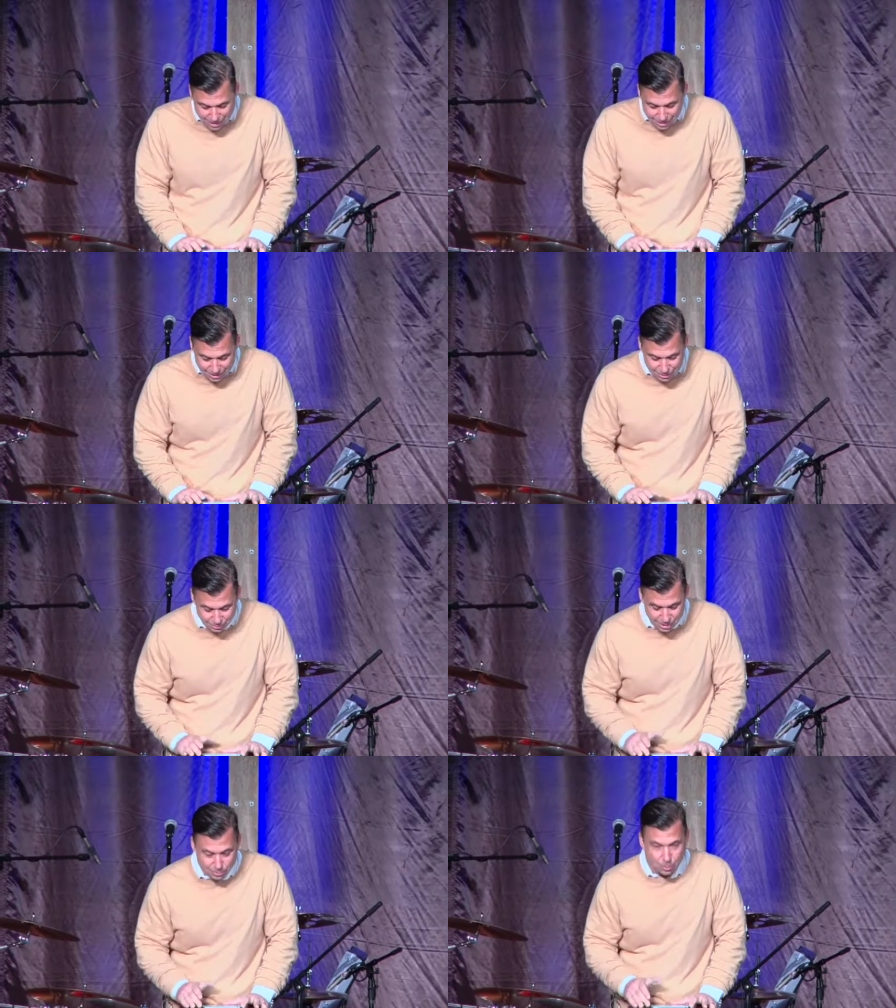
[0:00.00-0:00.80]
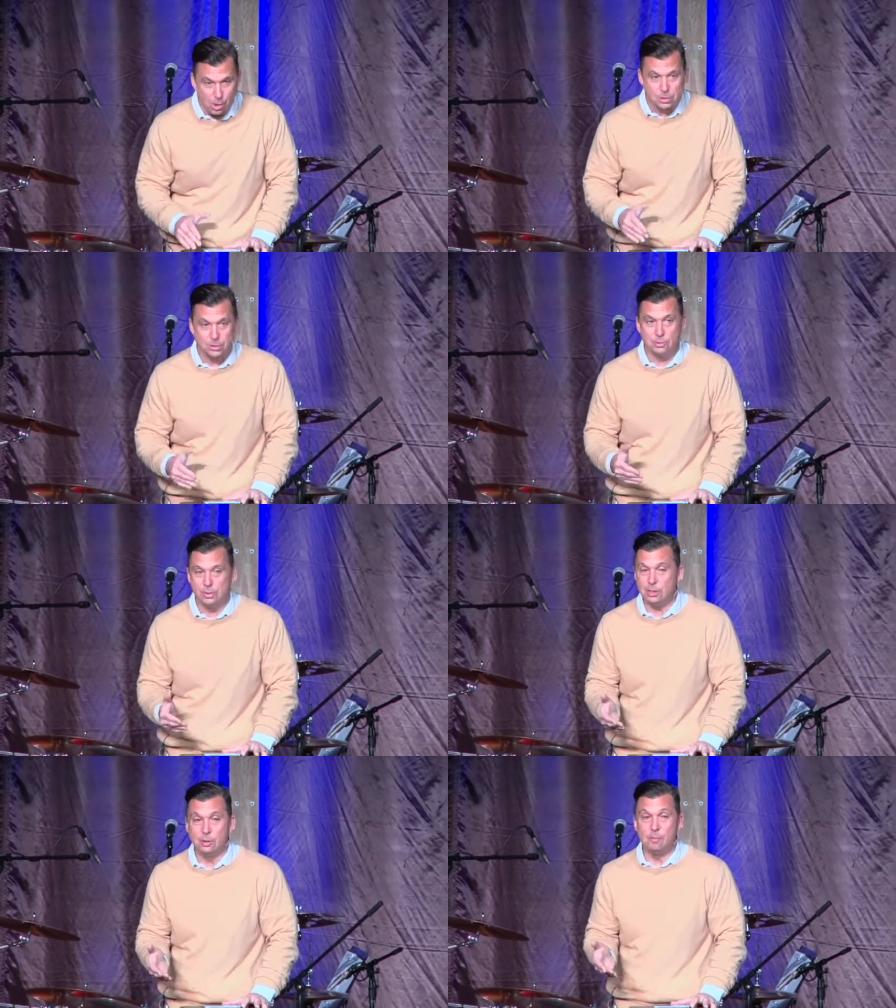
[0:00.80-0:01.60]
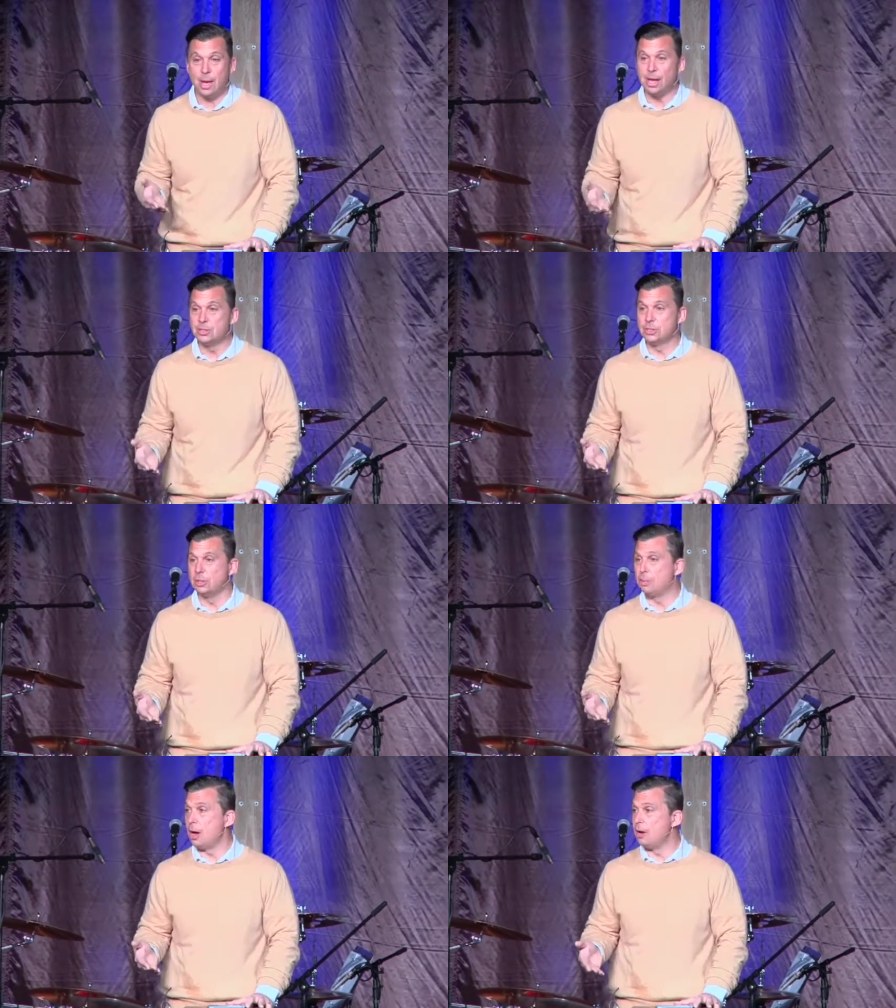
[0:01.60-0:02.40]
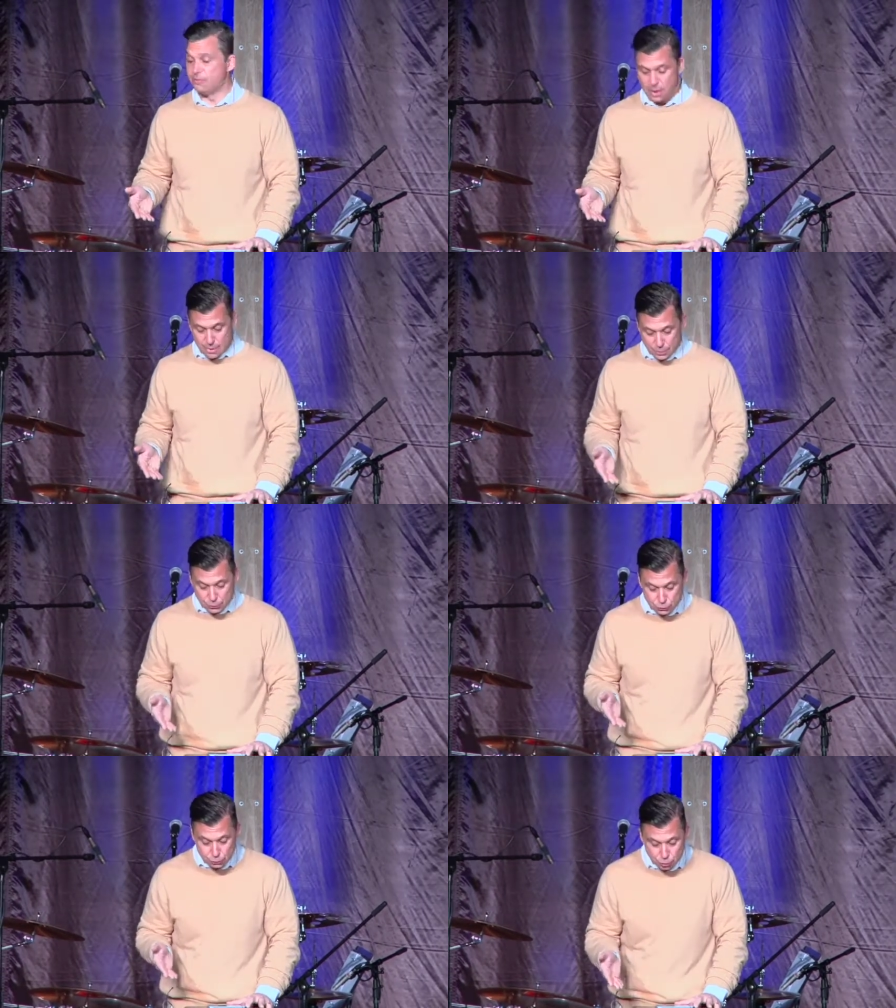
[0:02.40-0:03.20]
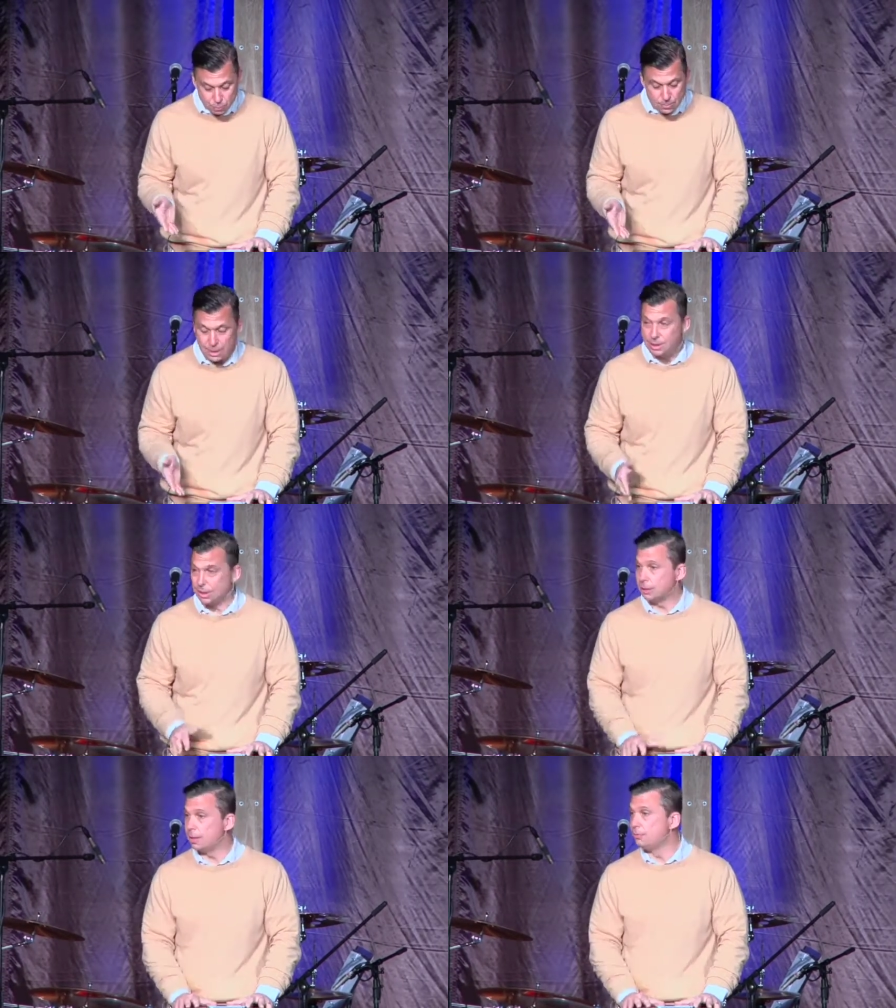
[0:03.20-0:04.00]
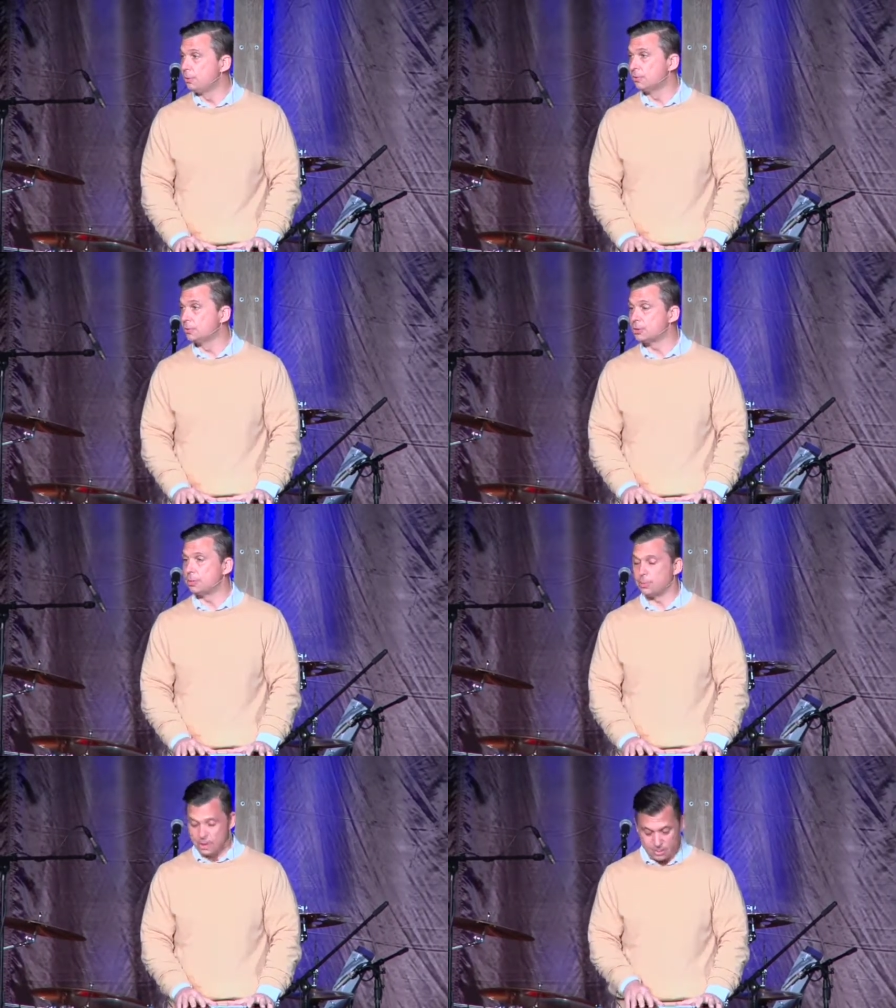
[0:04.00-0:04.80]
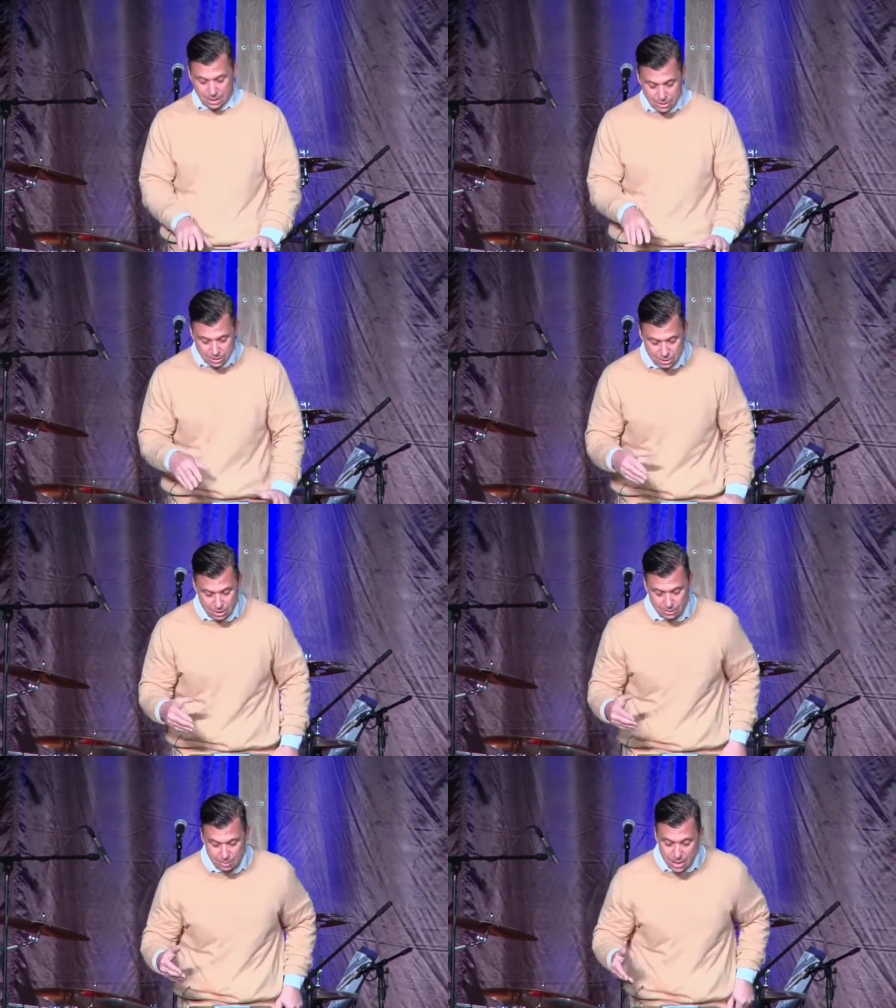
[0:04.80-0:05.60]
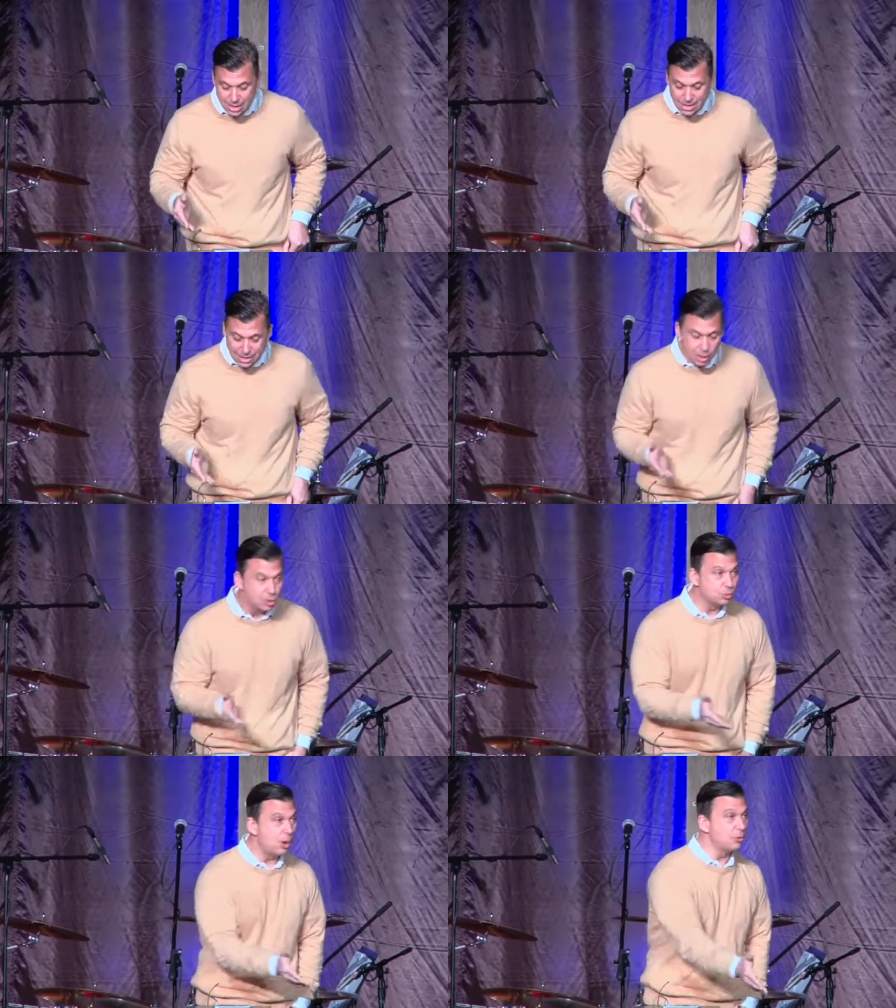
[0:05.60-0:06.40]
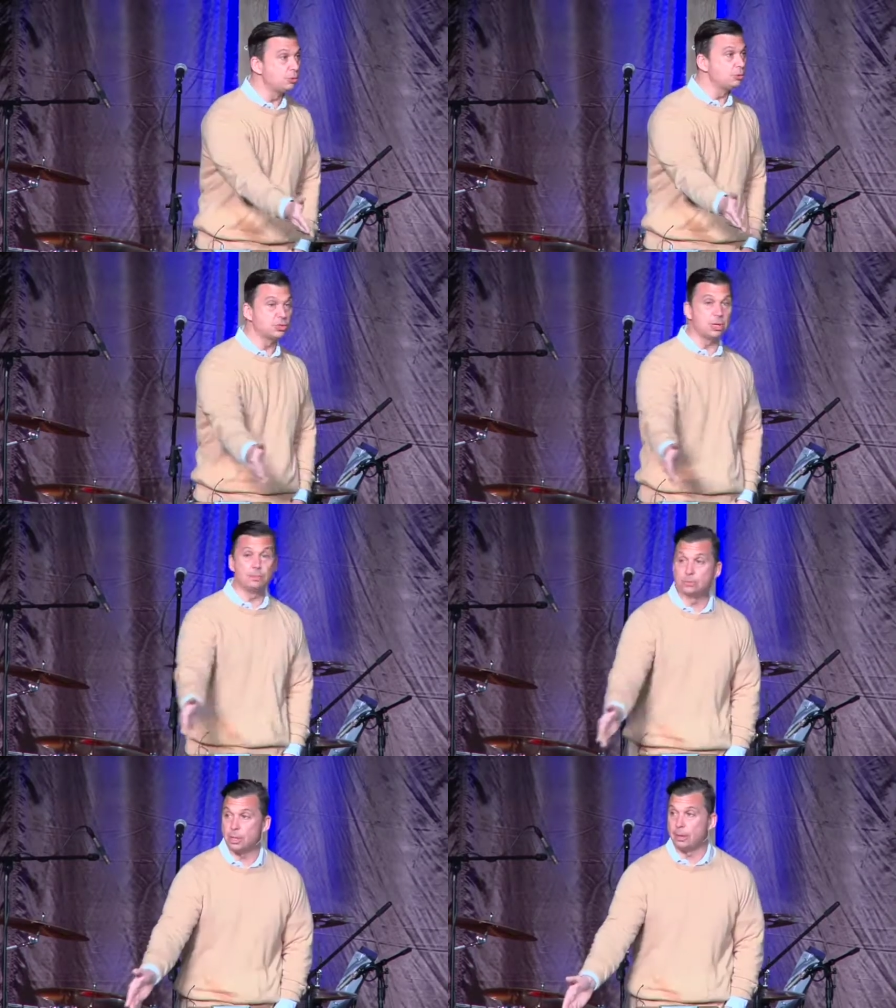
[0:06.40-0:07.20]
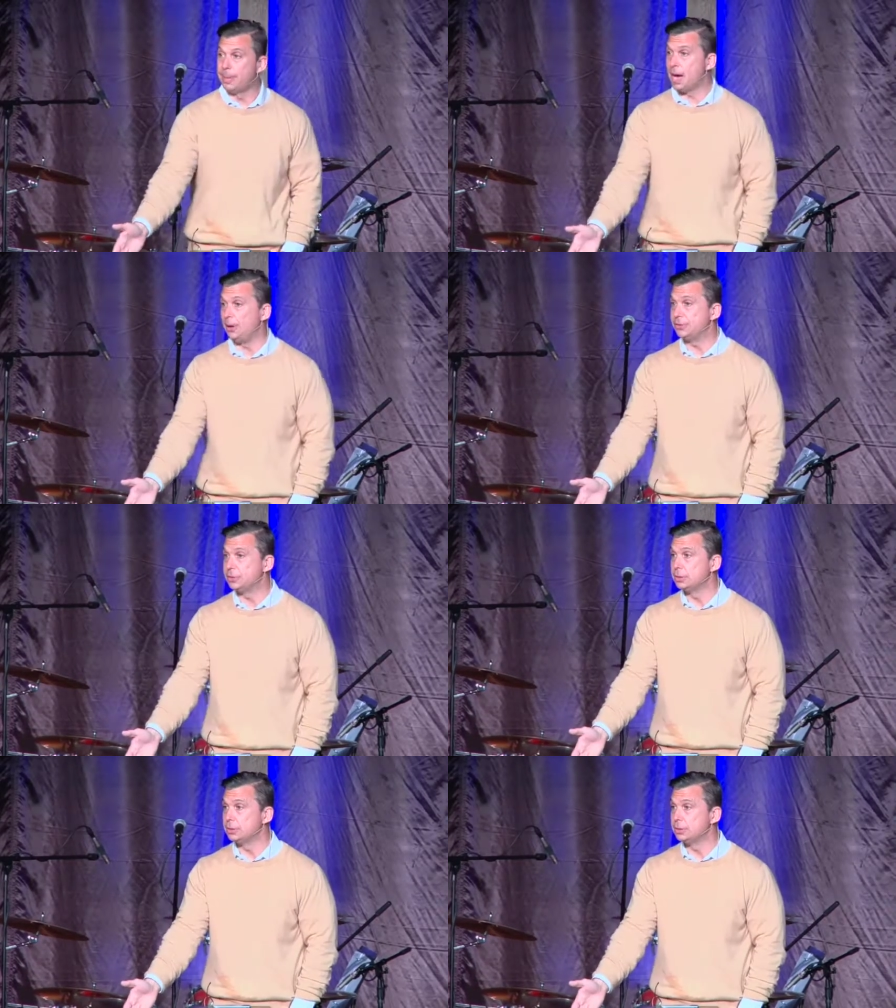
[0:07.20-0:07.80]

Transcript: And so he walks to and he reminds them of the true meaning of the Lord's Supper. He begins to tell them, here's what the Lord's Supper is all about.